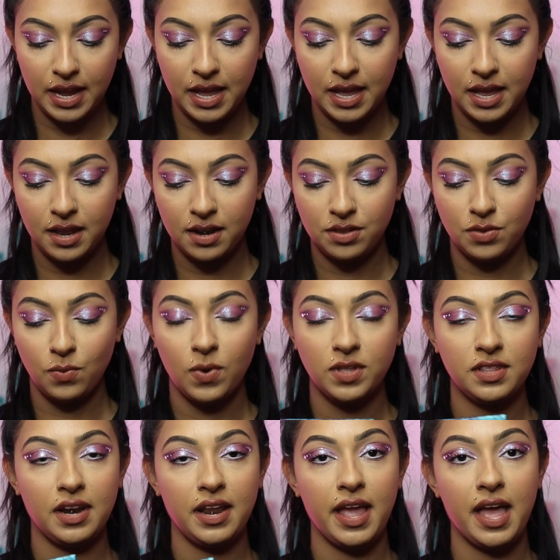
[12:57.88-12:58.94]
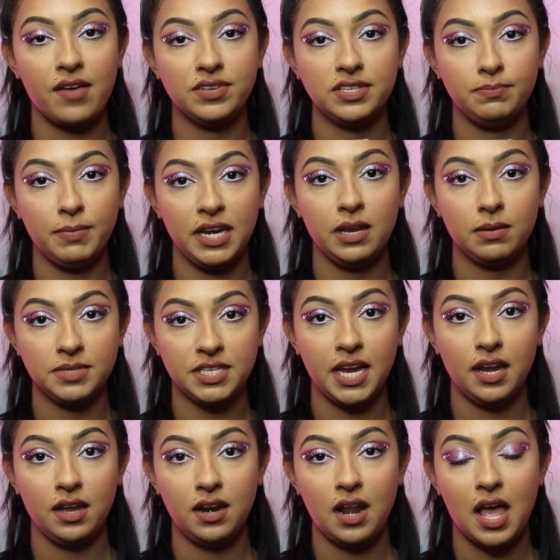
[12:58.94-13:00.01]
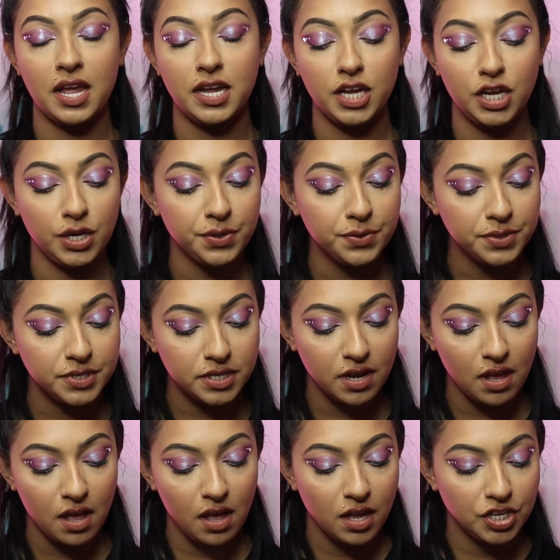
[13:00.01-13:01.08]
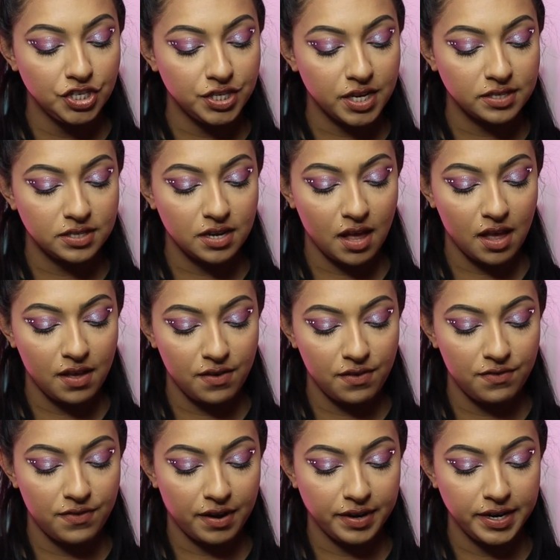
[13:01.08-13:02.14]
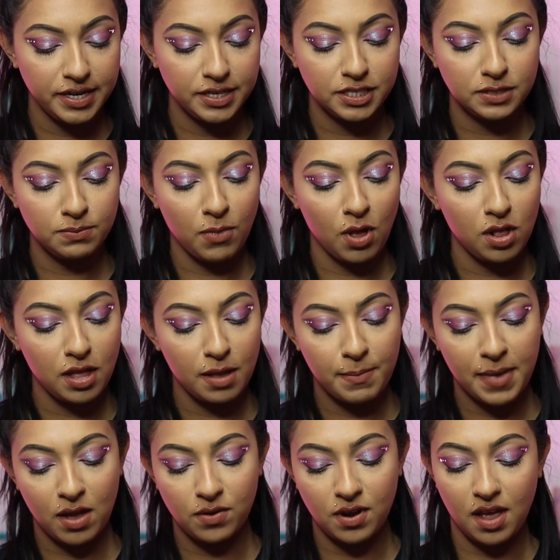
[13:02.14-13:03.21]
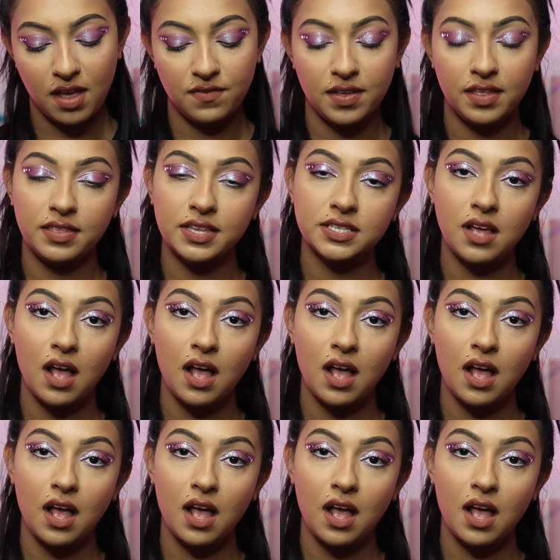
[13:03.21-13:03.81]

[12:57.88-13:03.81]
And the one that I have is medium tan. I used just a very small amount of this